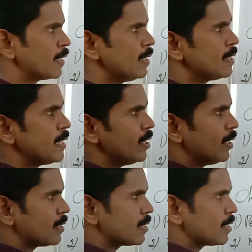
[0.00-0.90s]
in
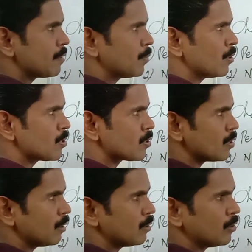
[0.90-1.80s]

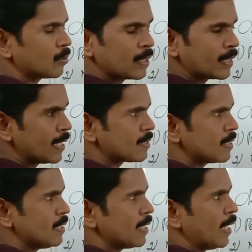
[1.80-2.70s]
deoxyribose nucleic
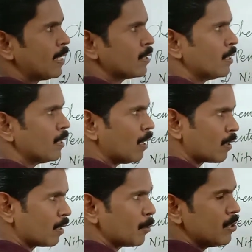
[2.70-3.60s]
acid and
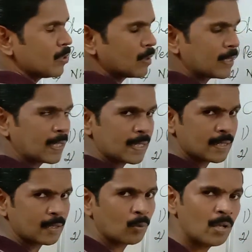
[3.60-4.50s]
ribonucleic
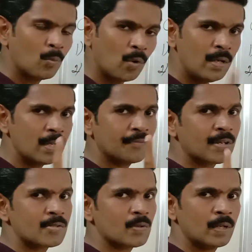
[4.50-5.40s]
acid, only one
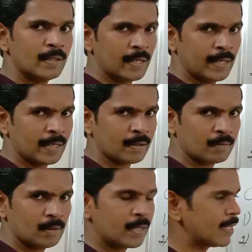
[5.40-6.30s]
difference only there.
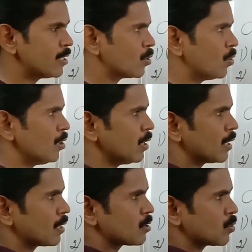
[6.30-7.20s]
Already I told you
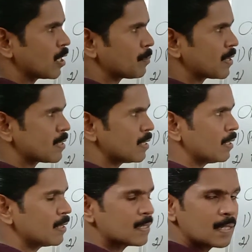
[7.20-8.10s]
here the sugar present
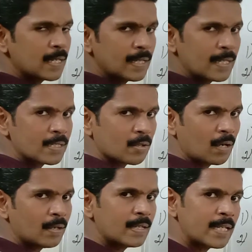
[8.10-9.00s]
in this DNA is
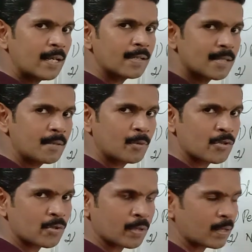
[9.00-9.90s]
called
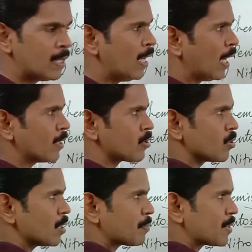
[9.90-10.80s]
deoxyribose sugar, and the
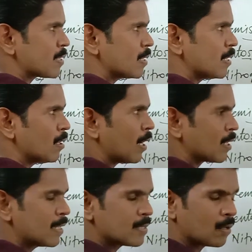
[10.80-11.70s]
sugar present in
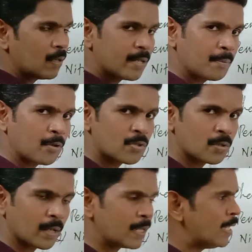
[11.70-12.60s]
RNA is called ribose
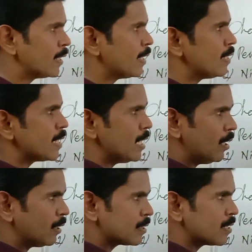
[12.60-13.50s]
sugar. In
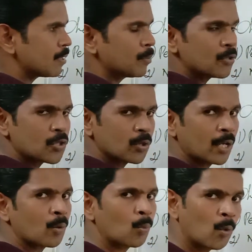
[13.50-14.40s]
deoxyribose
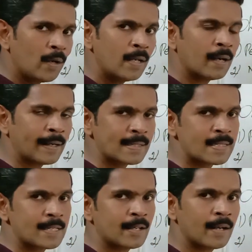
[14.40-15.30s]
sugar, one
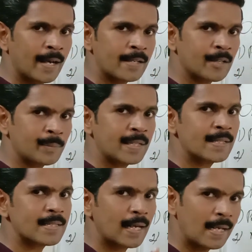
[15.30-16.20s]
oxygen atom
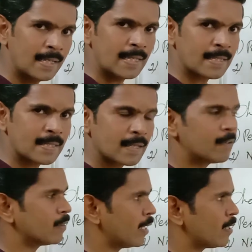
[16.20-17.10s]
is less
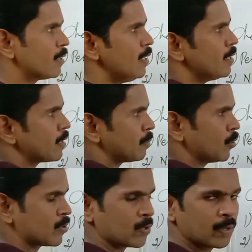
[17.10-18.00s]
than the
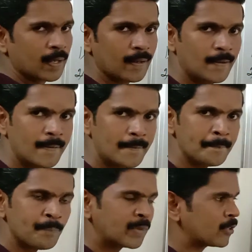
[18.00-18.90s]
ribose sugar.
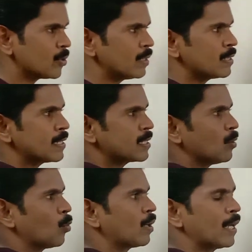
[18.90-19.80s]
So this is the
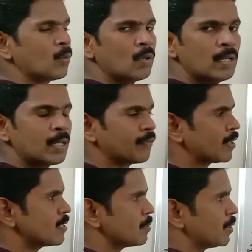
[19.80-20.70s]
one and only
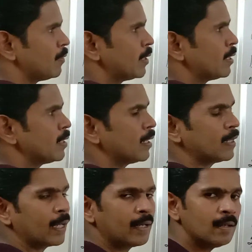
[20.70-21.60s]
difference between the
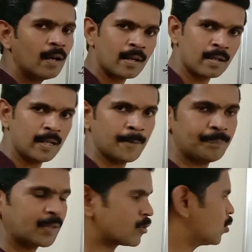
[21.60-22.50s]
DNA and RNA.
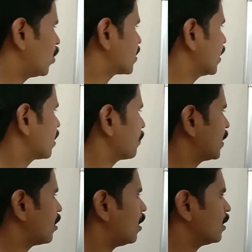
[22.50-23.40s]
So once I
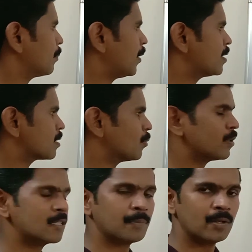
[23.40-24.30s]
repeat all the points about
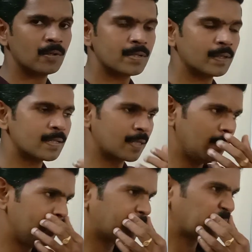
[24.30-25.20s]
this pentose sugar.
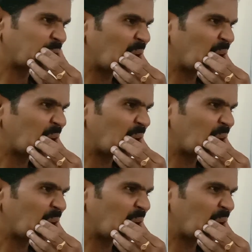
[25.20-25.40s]
See,